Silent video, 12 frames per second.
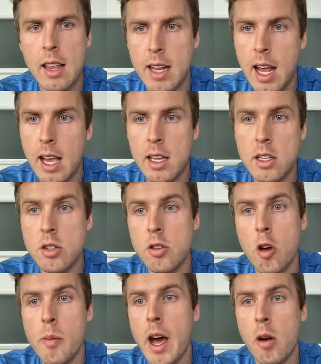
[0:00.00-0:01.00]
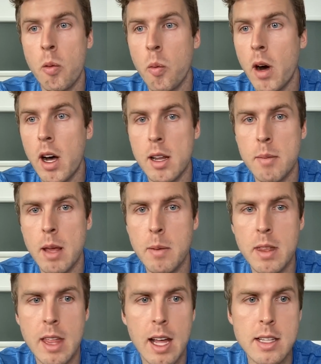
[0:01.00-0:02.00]
that I can do no matter what. And
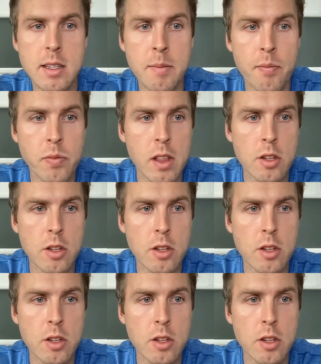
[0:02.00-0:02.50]
maybe that's